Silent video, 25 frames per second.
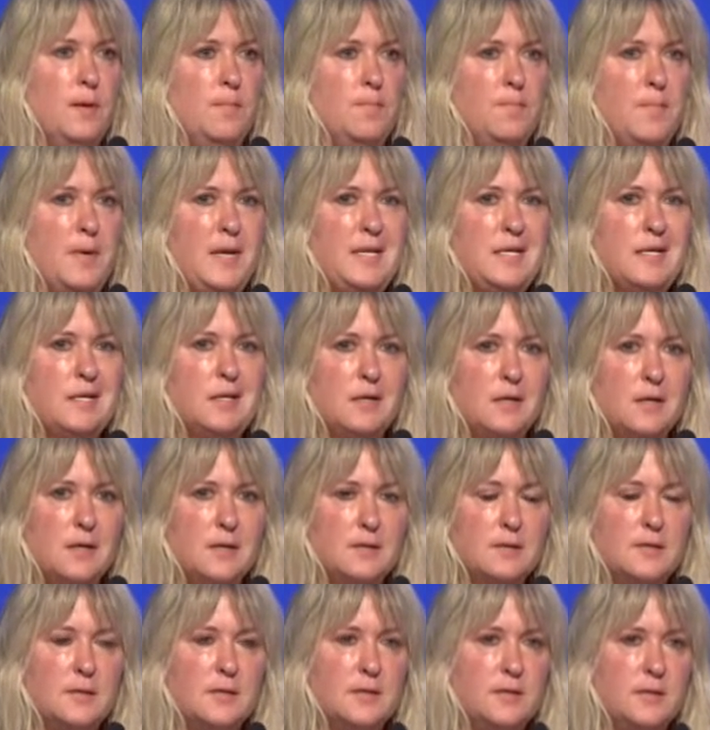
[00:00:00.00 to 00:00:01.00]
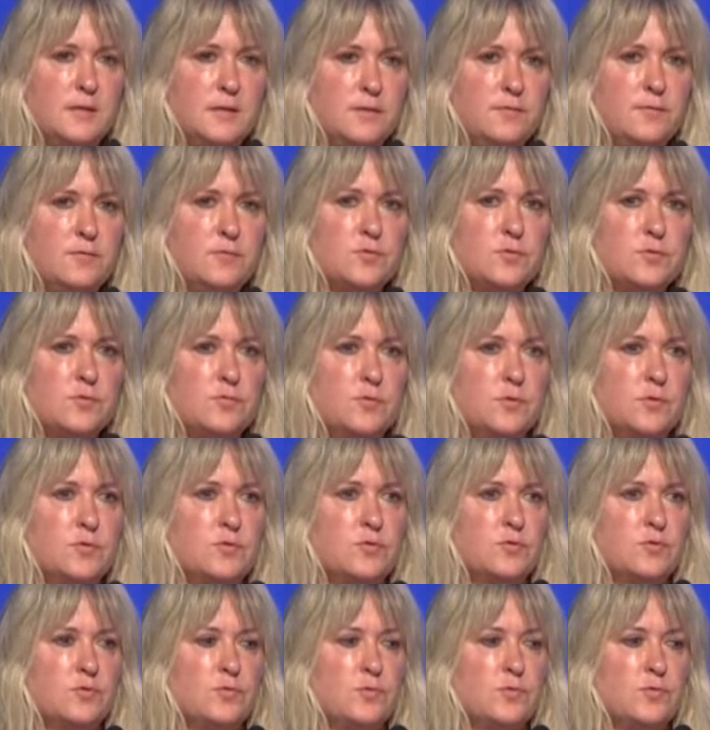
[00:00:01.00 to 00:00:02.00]
Many content
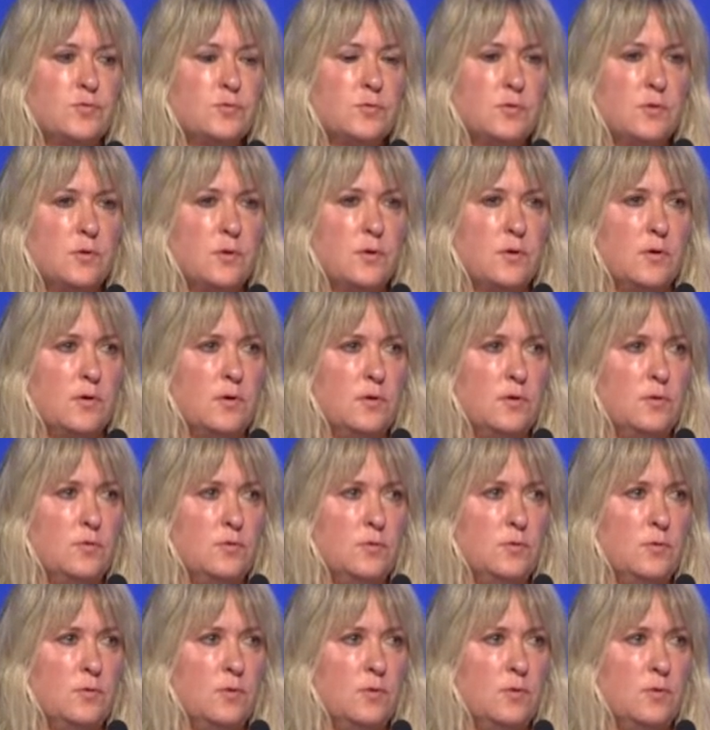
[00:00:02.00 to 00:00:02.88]
infrastructures are,